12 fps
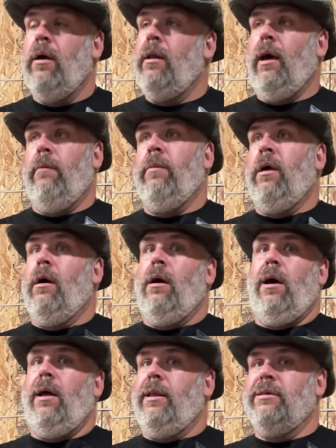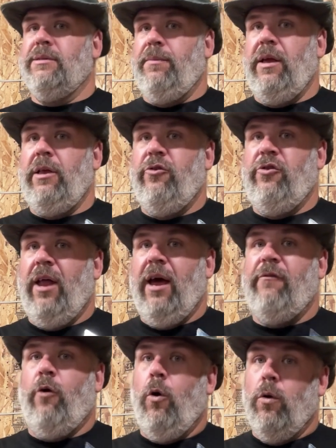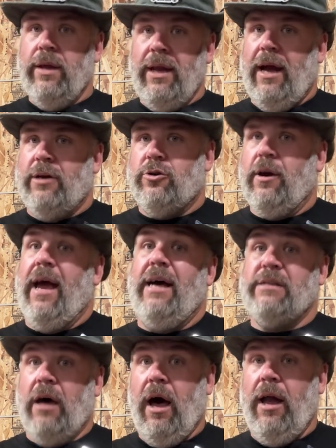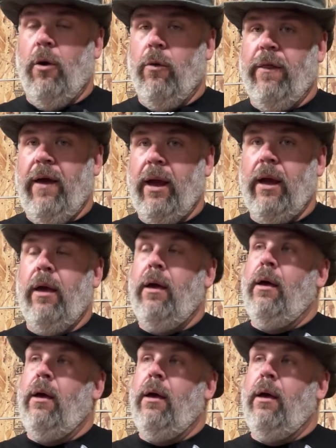Now, it doesn't mean you should have only natural gas, I don't think,